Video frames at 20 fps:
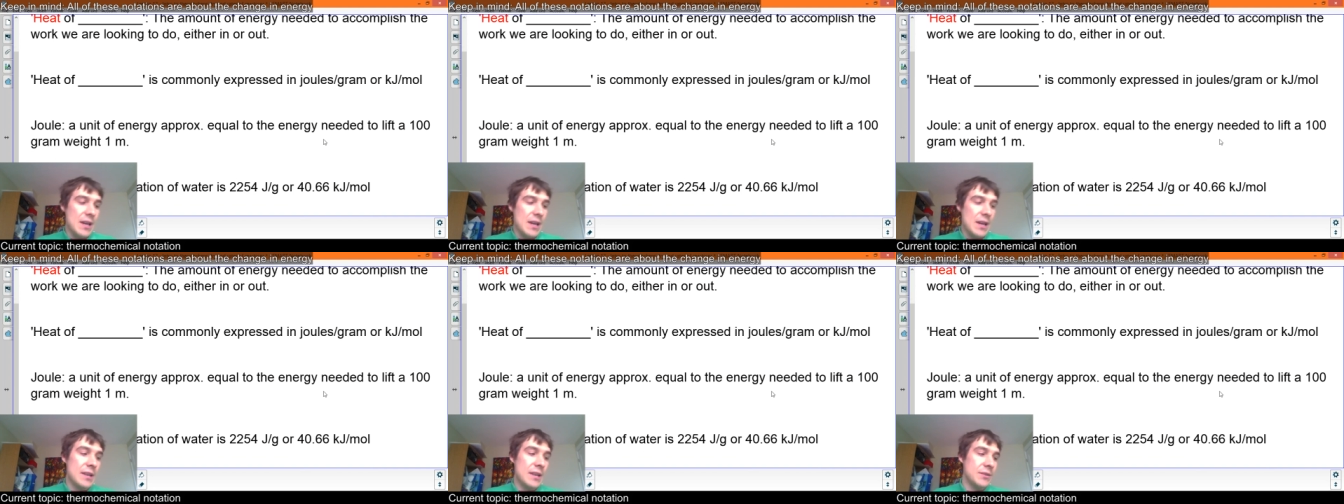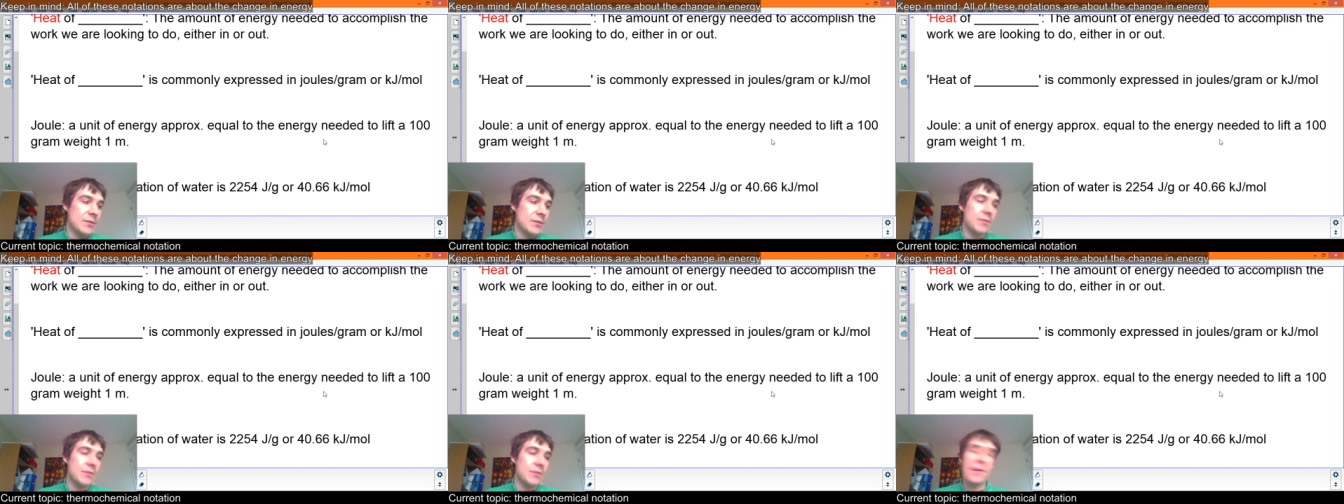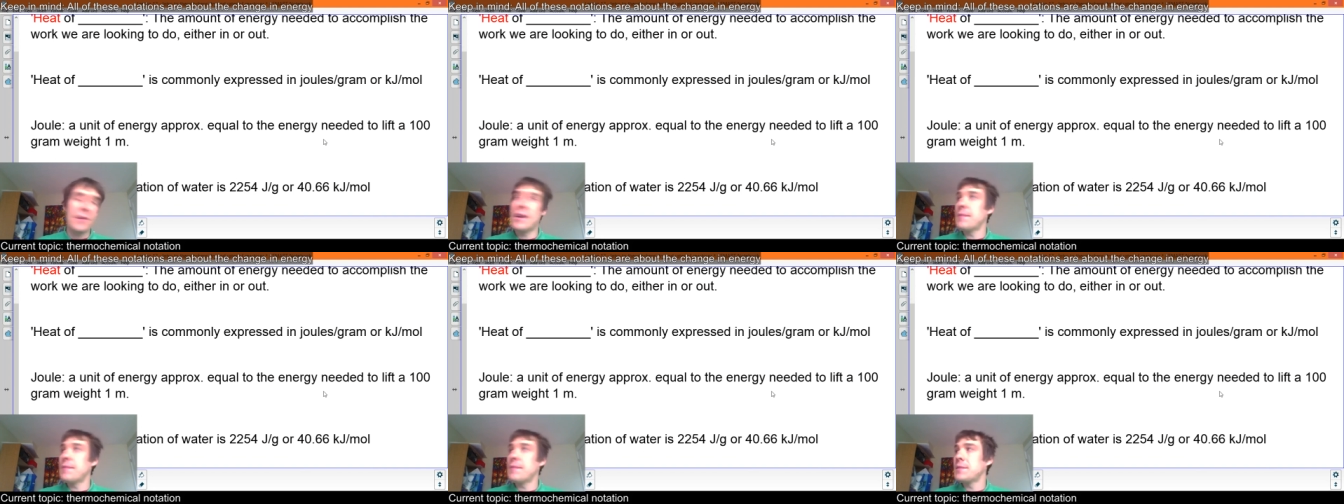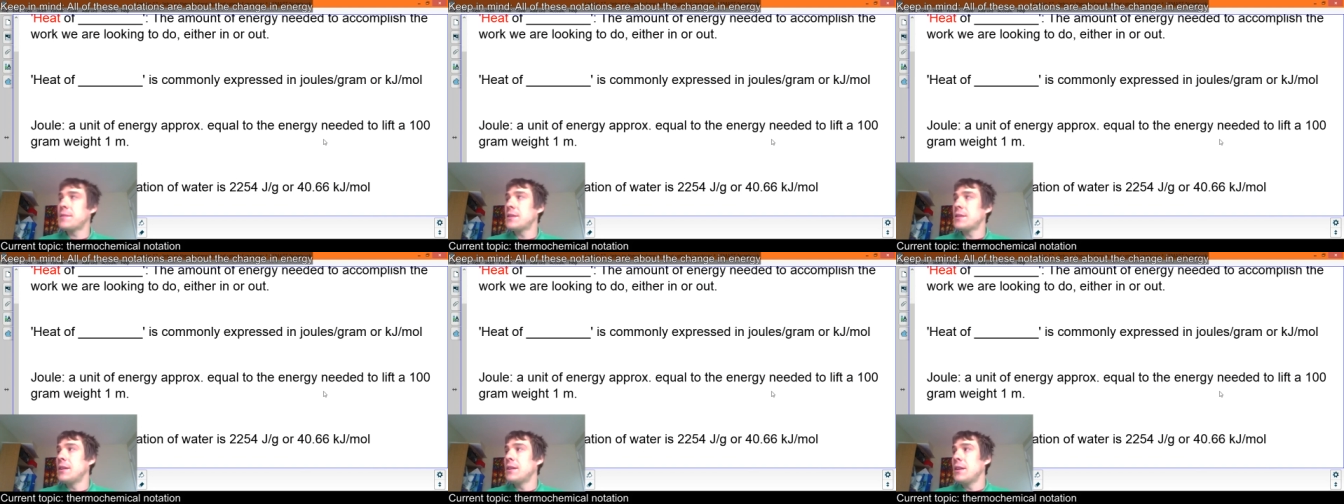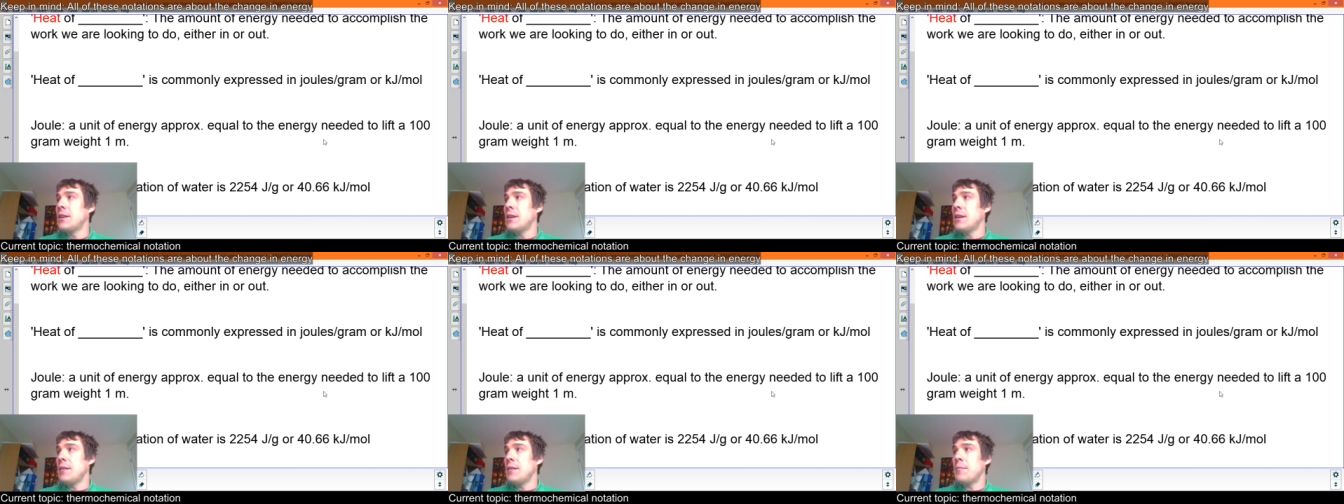100 grams
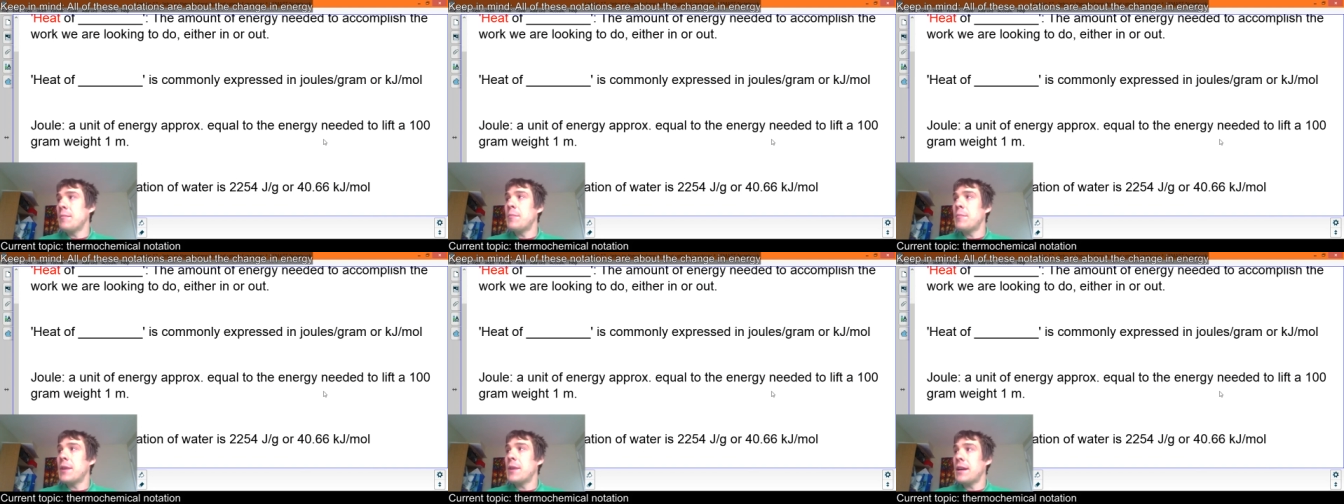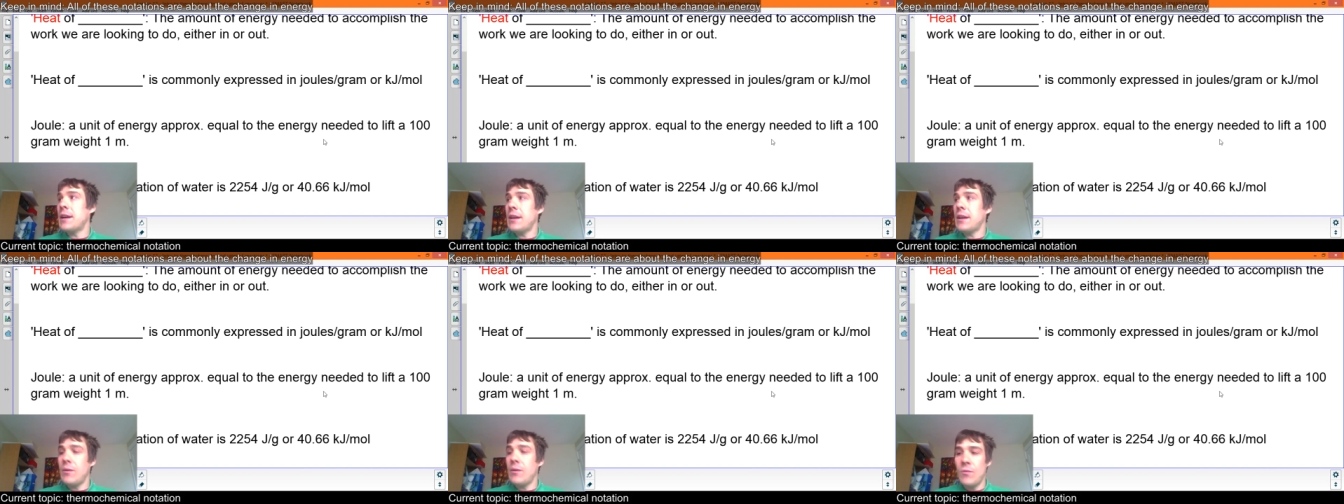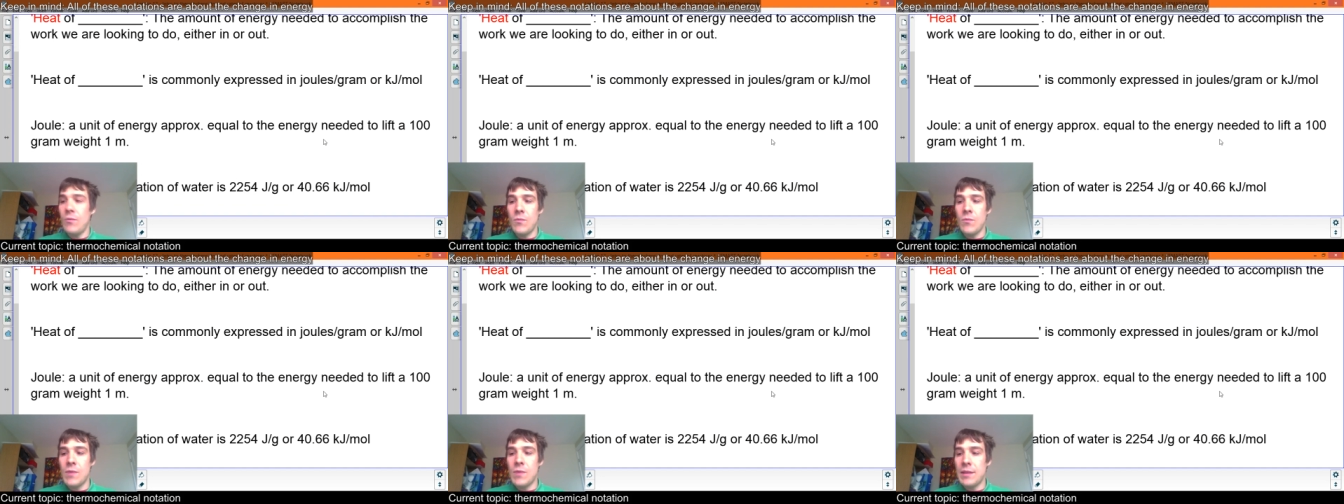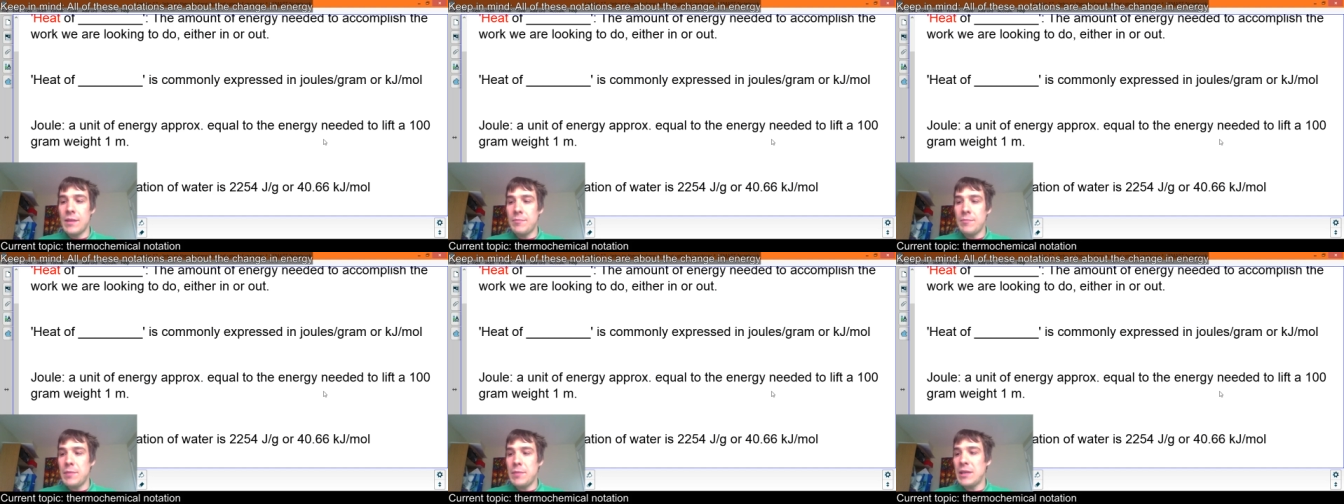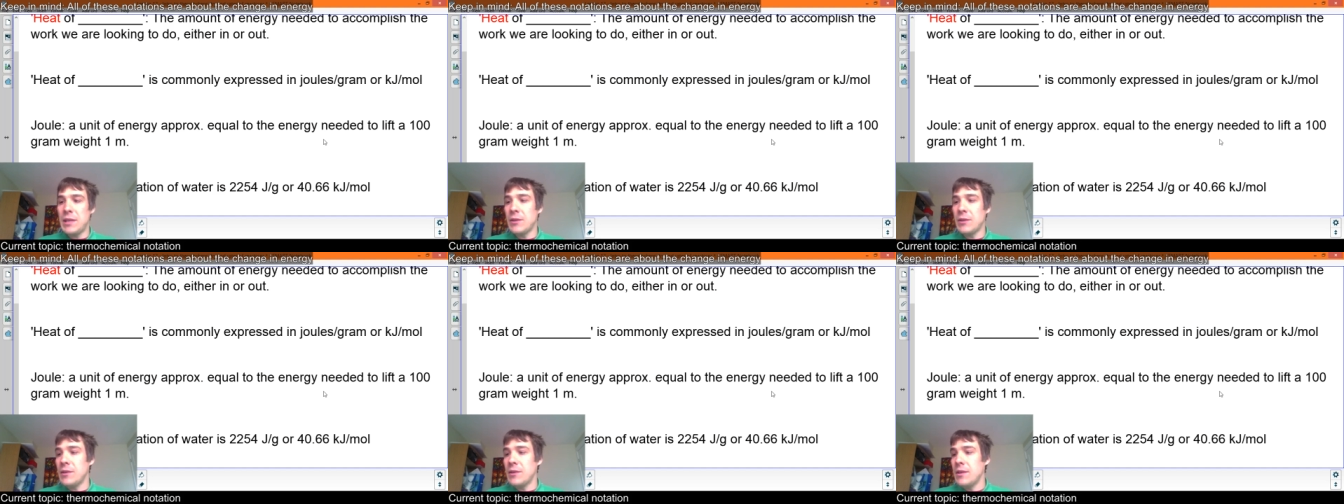by 1
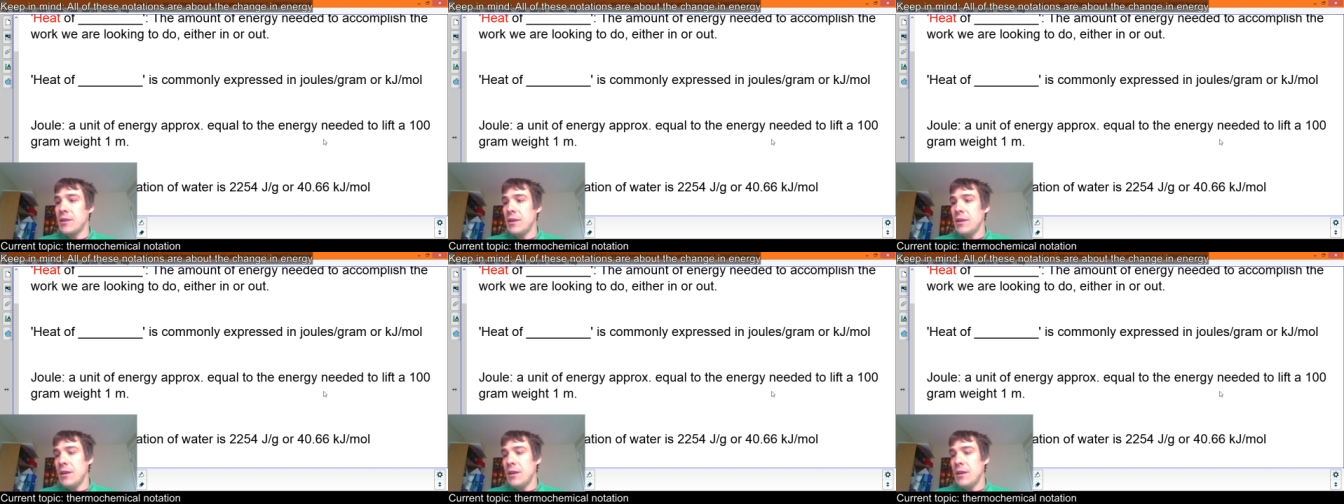meter.